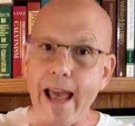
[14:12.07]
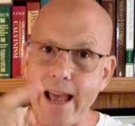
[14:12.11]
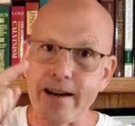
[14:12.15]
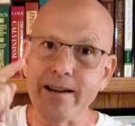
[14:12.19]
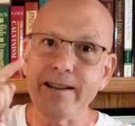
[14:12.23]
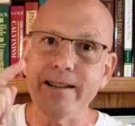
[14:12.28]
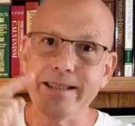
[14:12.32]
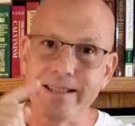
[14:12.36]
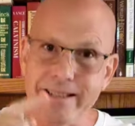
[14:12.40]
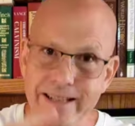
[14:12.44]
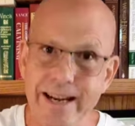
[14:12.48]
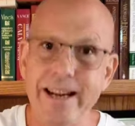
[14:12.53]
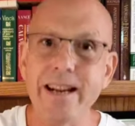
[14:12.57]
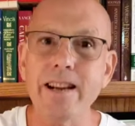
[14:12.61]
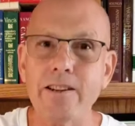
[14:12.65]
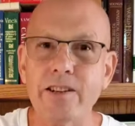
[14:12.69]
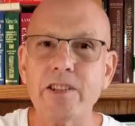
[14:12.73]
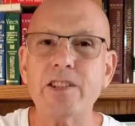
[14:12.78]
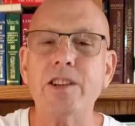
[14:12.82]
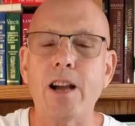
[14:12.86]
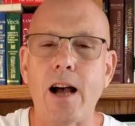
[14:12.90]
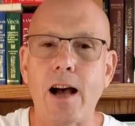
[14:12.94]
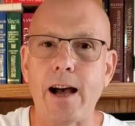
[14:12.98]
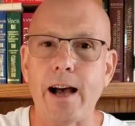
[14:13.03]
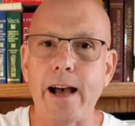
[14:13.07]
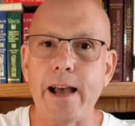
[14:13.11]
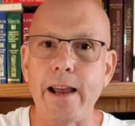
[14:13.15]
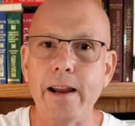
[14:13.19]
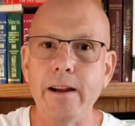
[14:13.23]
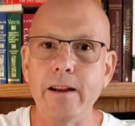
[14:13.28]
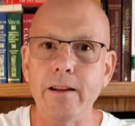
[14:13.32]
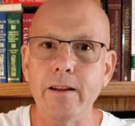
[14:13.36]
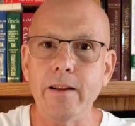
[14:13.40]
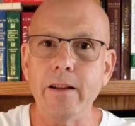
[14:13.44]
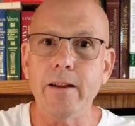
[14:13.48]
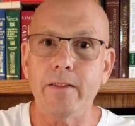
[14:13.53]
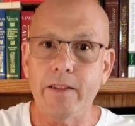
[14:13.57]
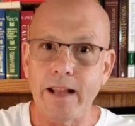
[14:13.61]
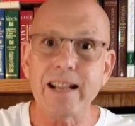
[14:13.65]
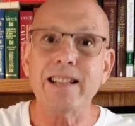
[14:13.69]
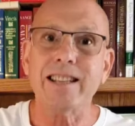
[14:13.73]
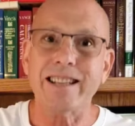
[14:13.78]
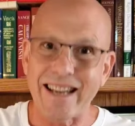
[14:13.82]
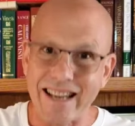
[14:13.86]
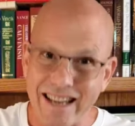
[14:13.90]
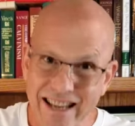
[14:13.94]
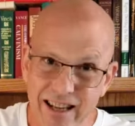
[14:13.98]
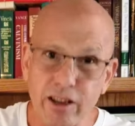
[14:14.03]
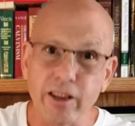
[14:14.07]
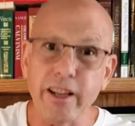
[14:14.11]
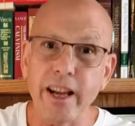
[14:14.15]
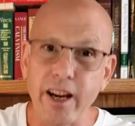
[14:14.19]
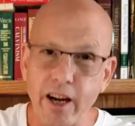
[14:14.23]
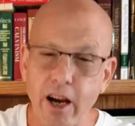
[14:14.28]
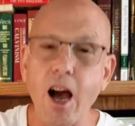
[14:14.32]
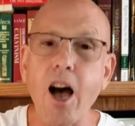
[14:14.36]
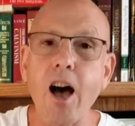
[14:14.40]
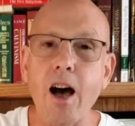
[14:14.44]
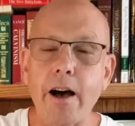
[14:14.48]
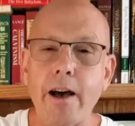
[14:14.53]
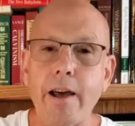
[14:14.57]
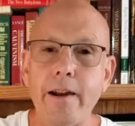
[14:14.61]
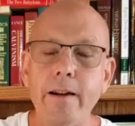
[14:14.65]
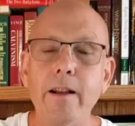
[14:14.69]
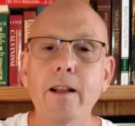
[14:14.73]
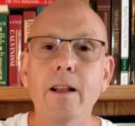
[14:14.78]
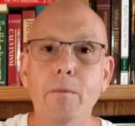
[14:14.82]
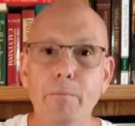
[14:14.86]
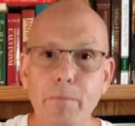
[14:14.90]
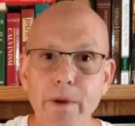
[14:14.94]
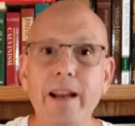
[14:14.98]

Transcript: and deicide, that's killing God,